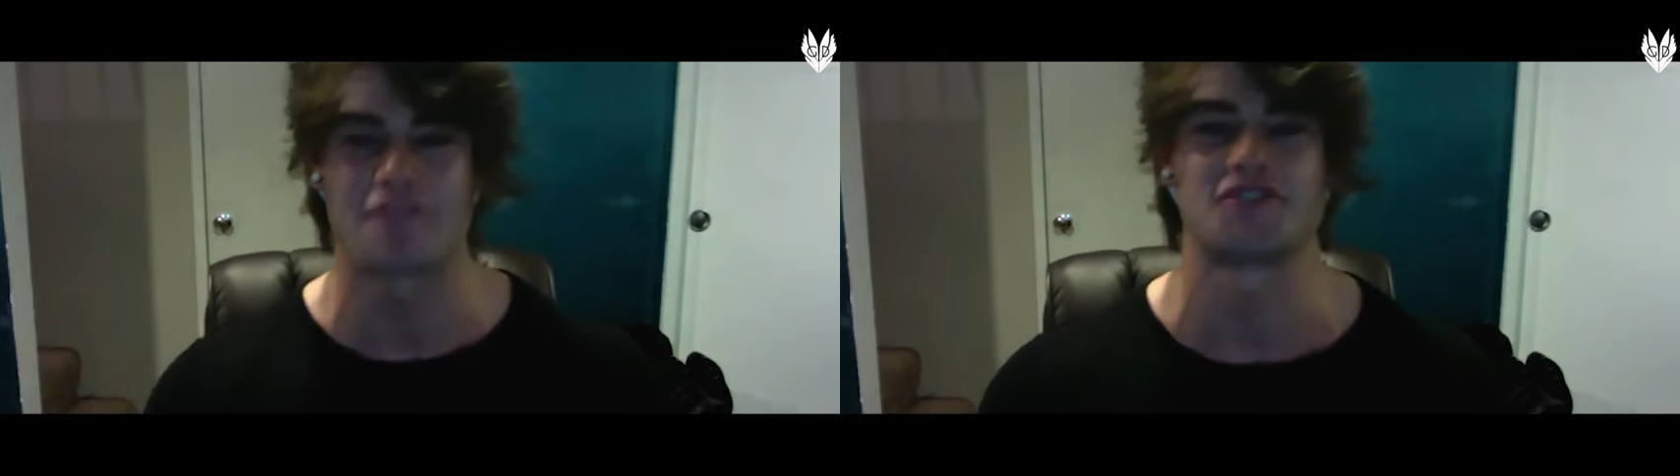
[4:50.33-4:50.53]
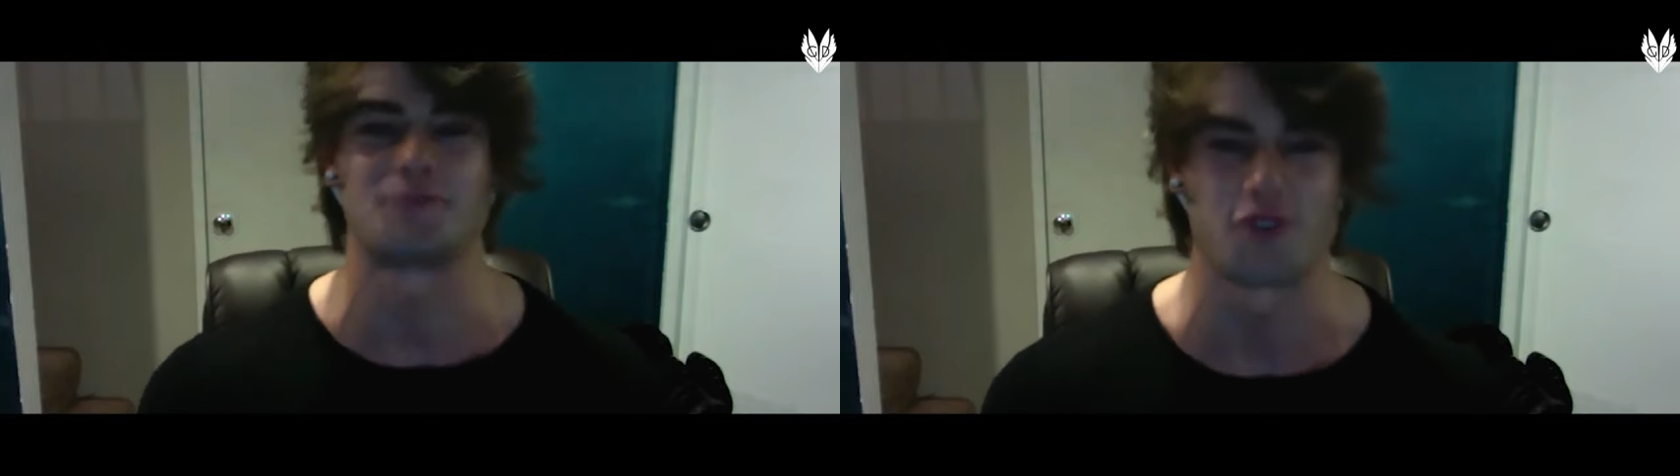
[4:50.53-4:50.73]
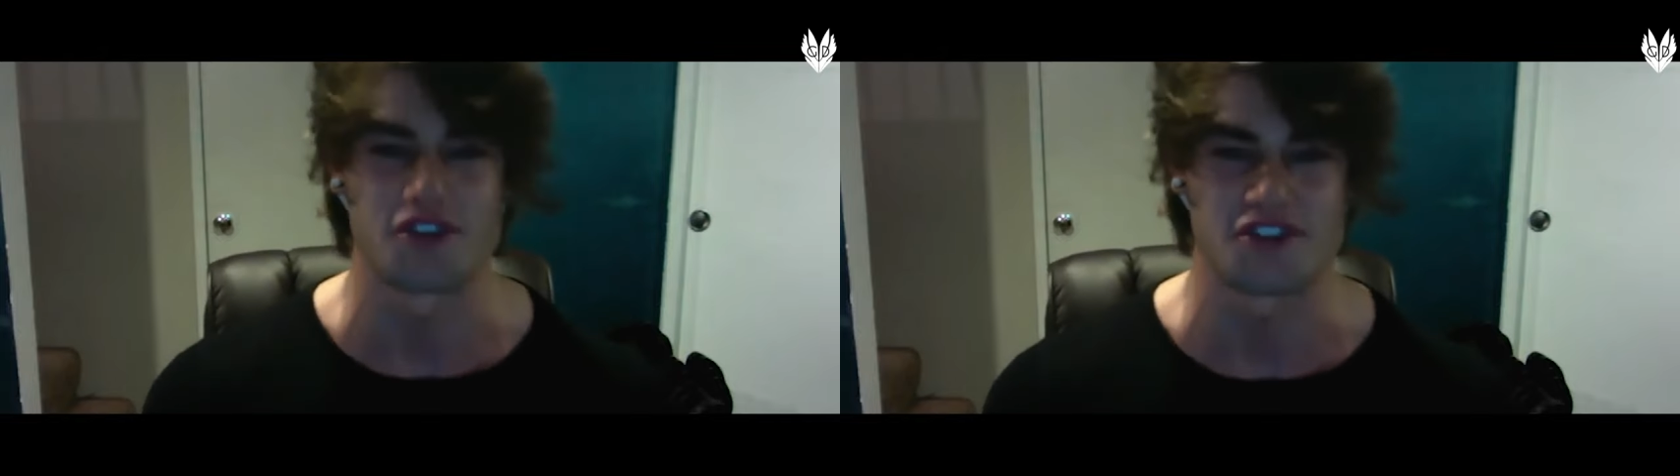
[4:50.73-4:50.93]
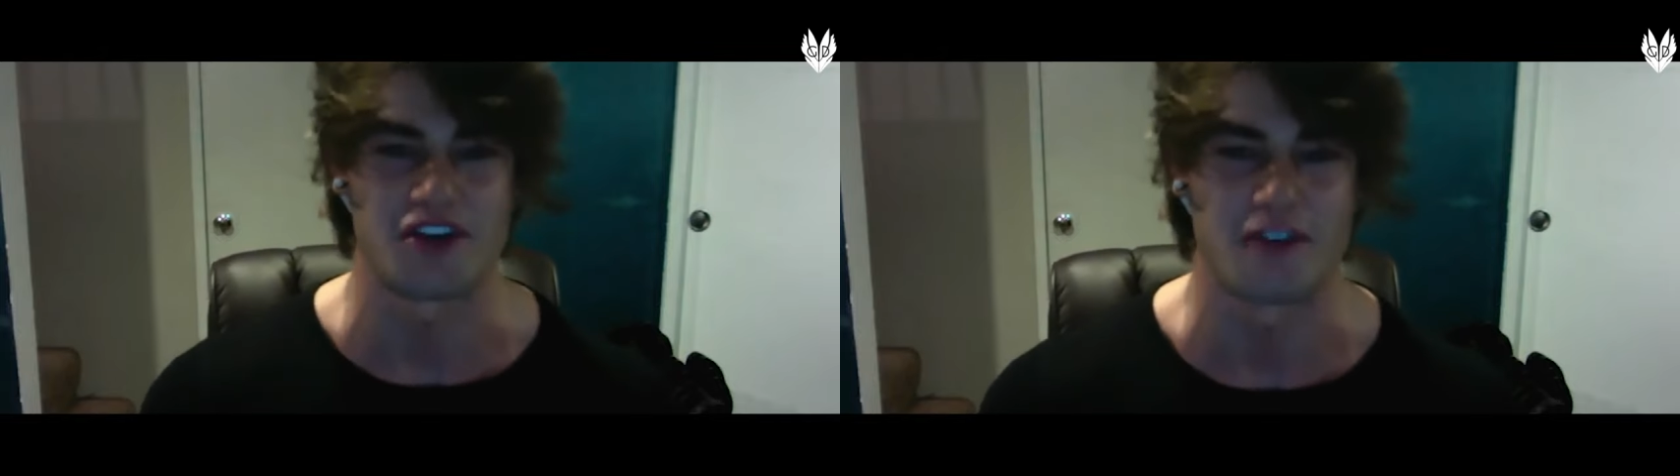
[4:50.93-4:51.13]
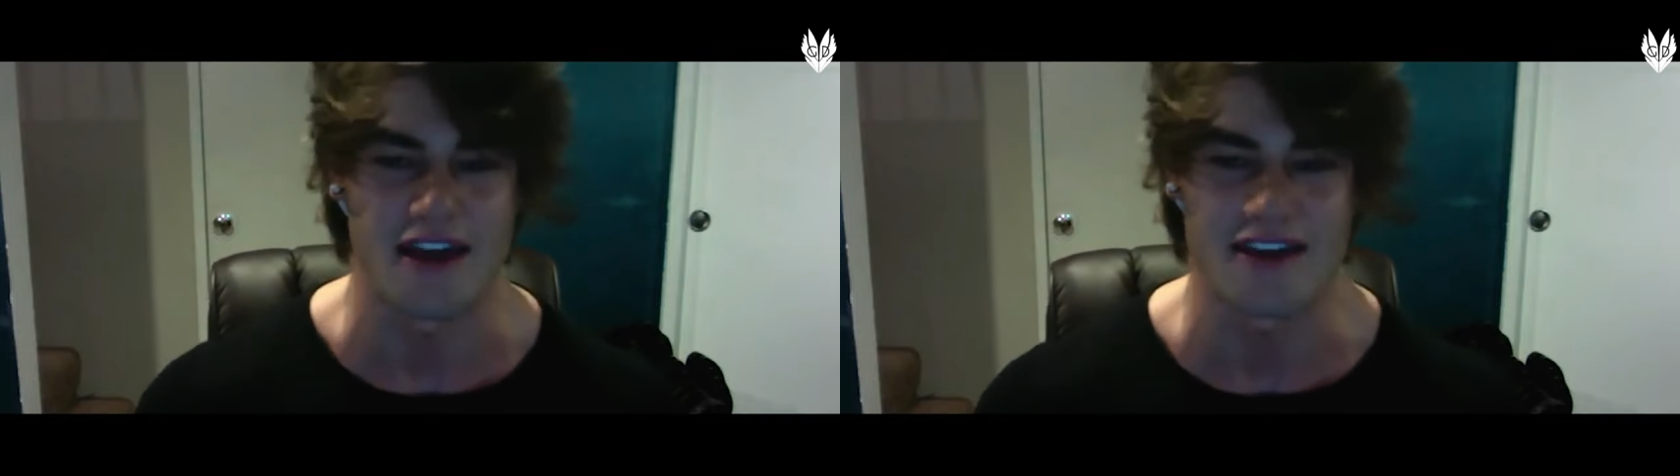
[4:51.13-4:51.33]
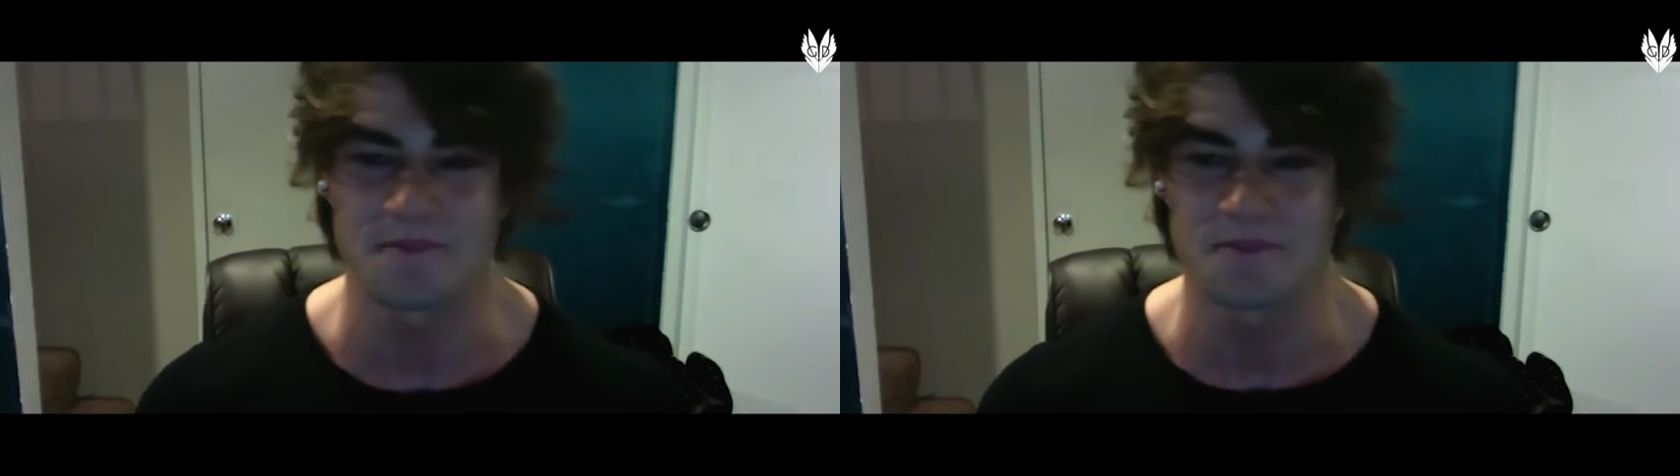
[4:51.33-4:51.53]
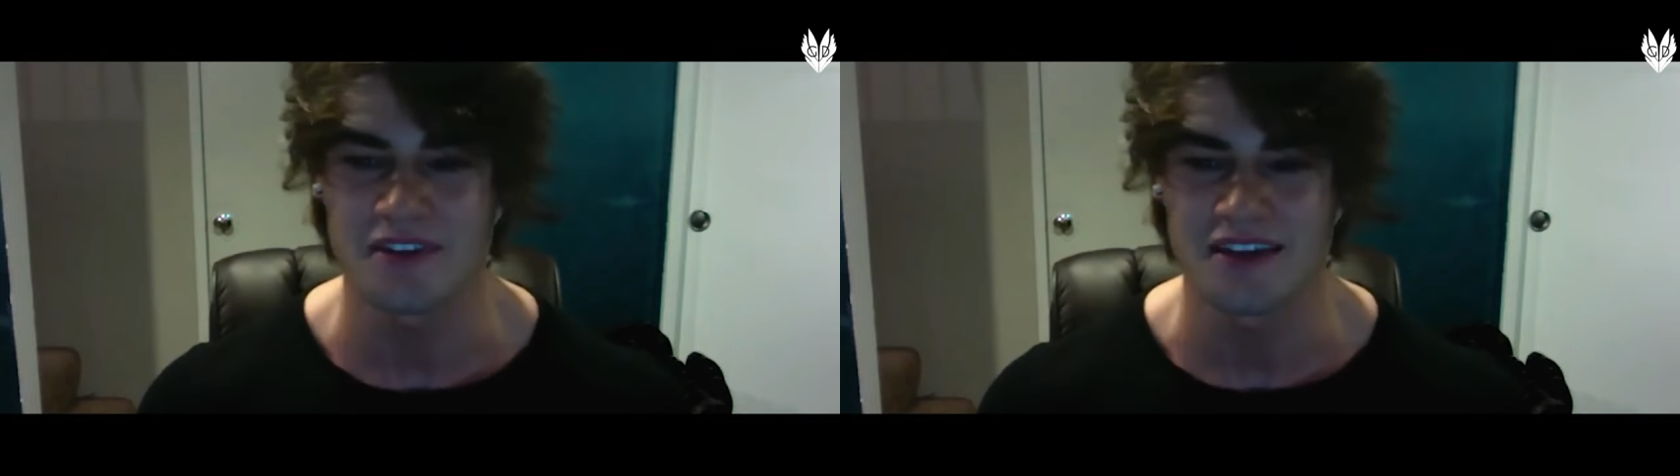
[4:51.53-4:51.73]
ready for some risk, alright?